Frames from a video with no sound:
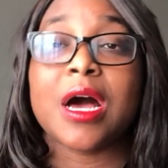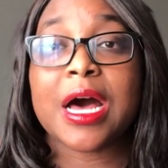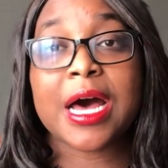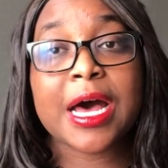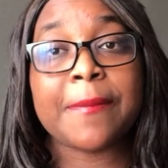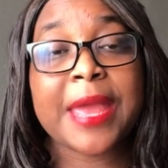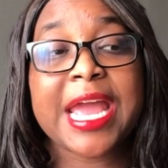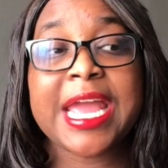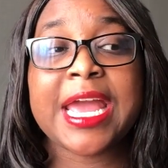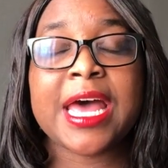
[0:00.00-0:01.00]
Um,
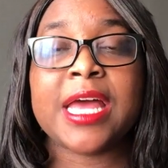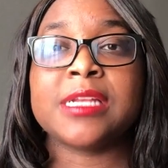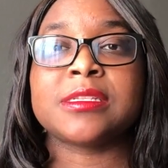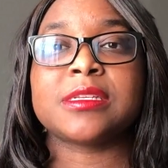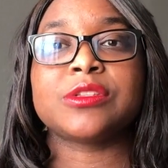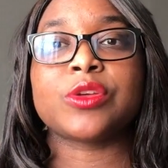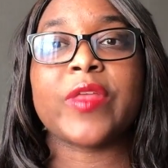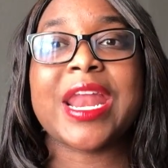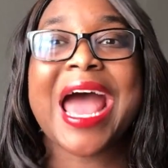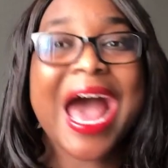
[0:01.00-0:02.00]
and so
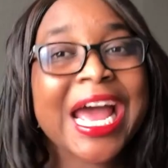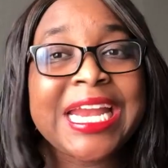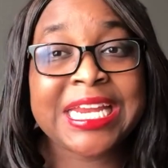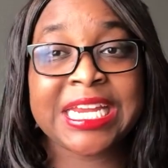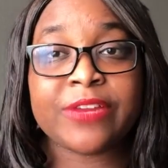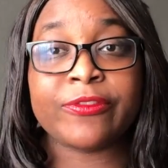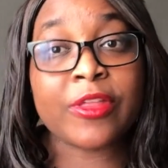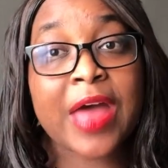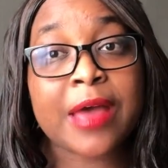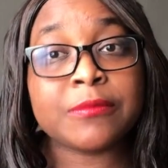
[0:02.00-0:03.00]
then I need for
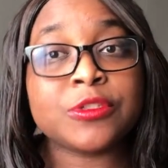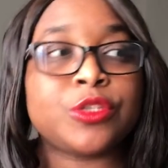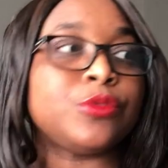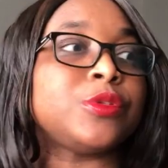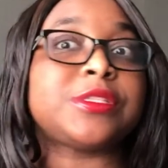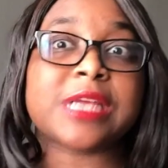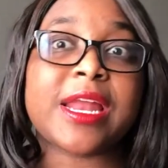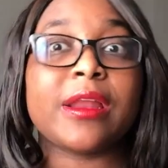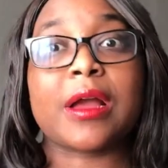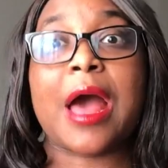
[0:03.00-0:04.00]
them to
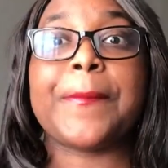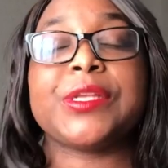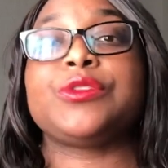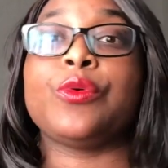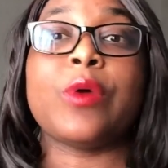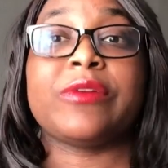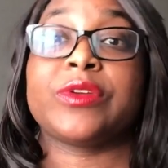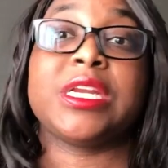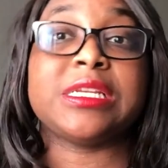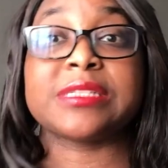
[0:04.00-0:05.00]
send a copy to whoever
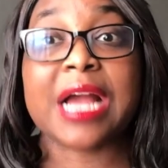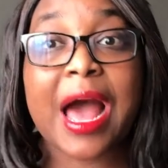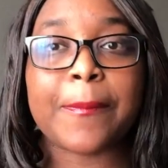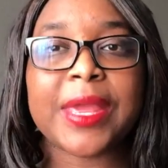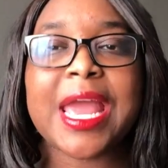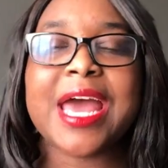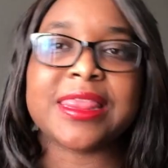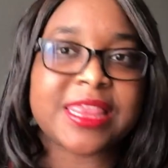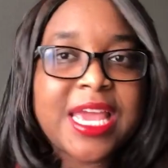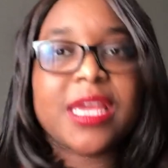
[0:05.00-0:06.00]
needs a copy
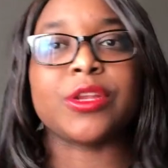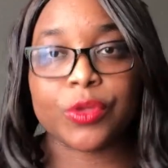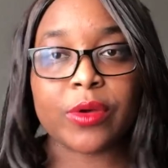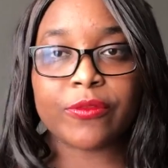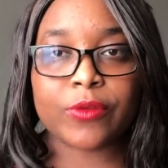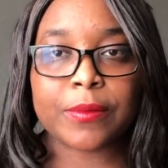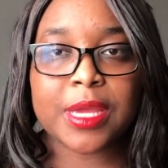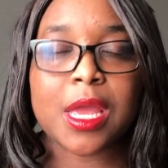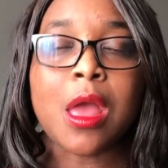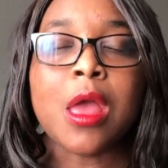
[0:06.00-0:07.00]
and they can do it for me.